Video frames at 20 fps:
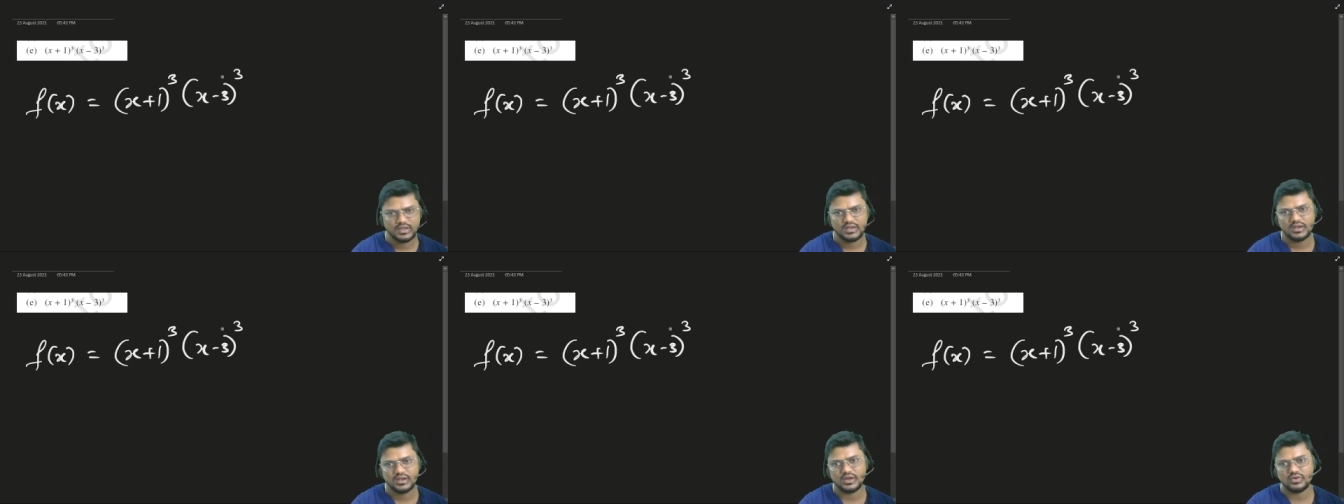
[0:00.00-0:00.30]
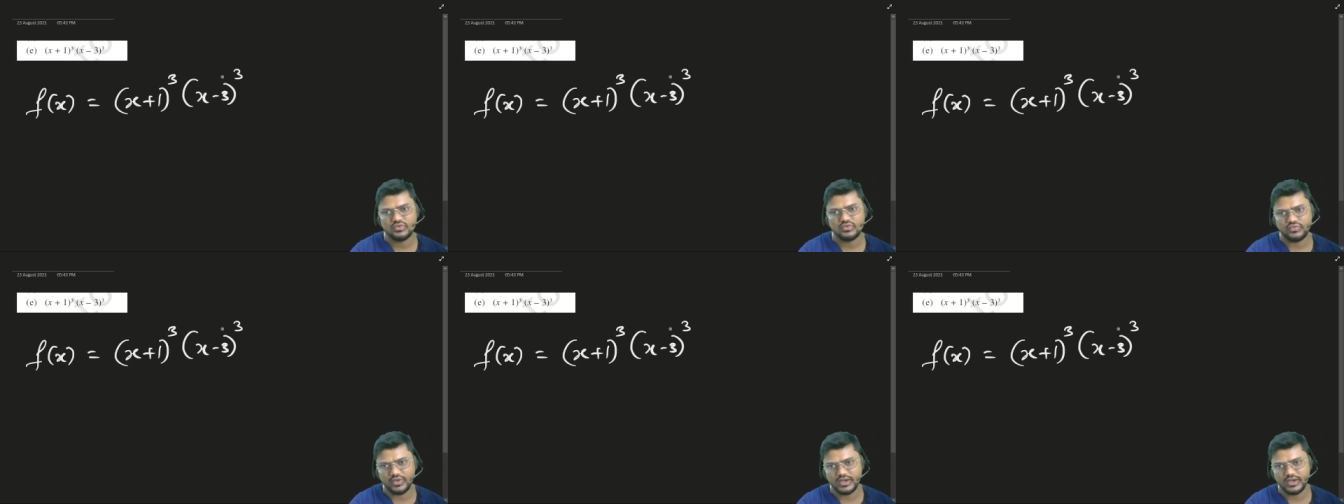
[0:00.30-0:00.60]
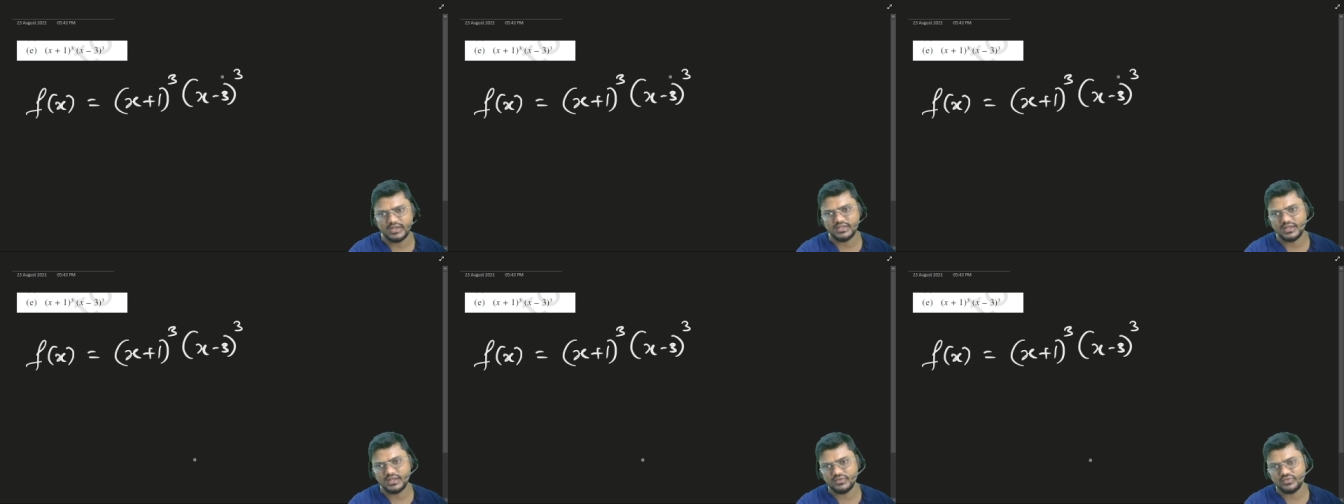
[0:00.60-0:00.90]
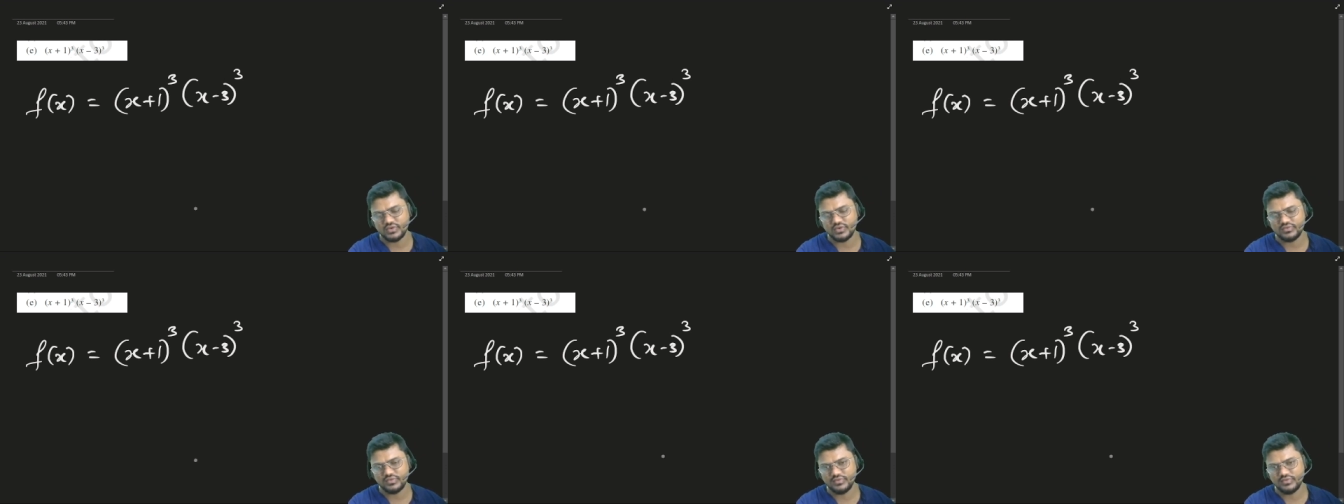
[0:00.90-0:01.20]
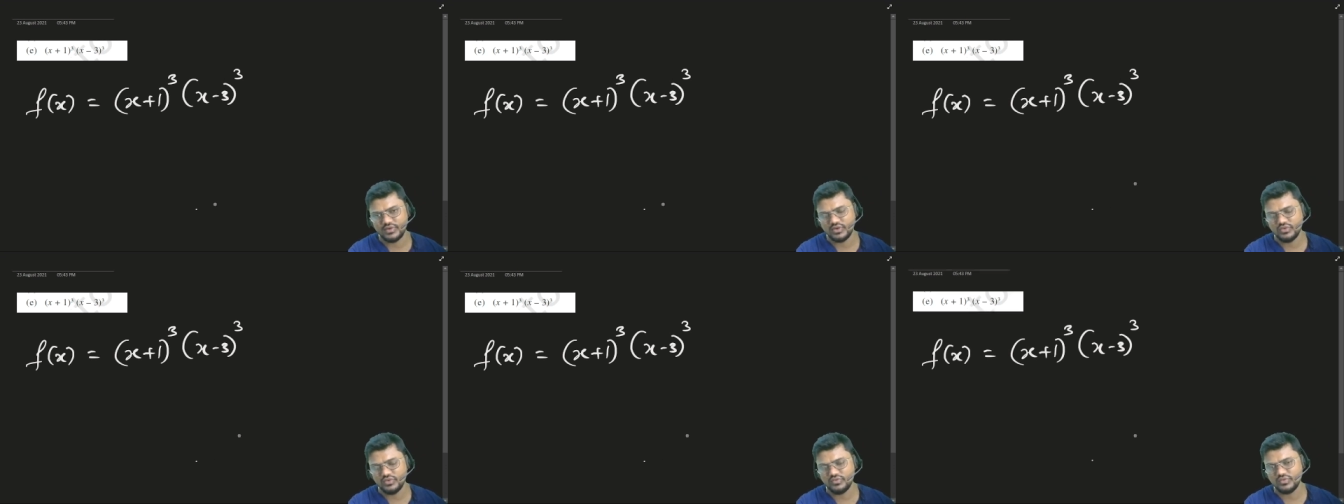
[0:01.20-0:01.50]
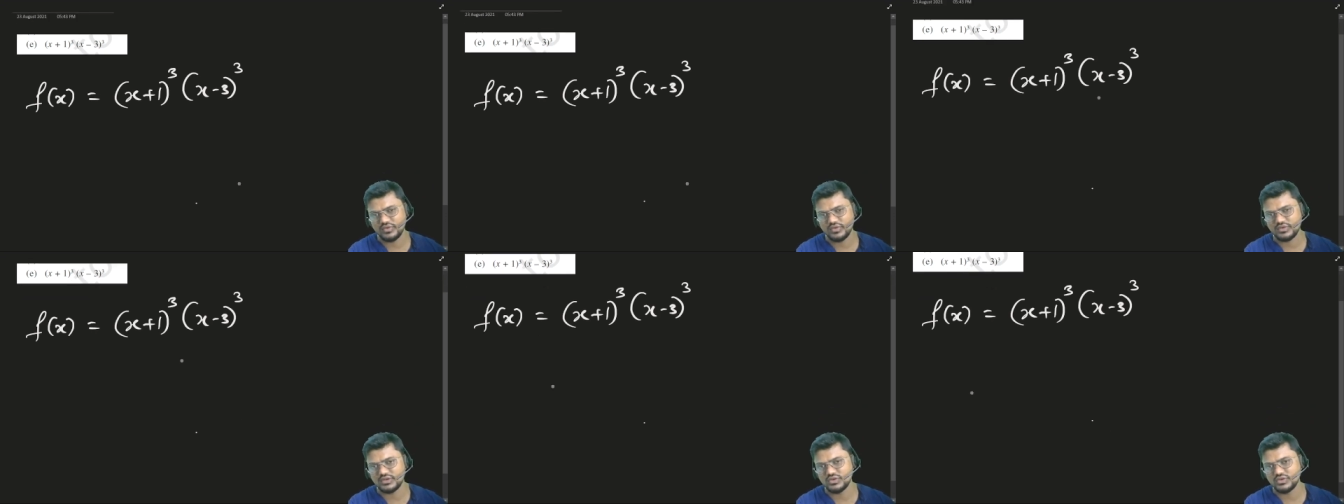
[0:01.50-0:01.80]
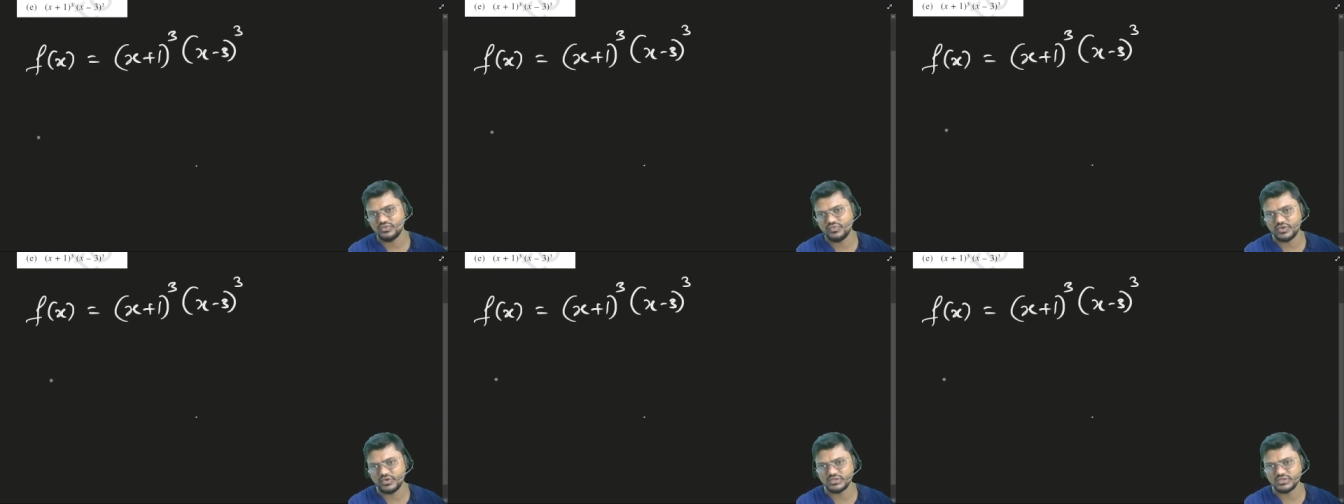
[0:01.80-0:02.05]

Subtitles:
Now to find that, what we will do, we'll do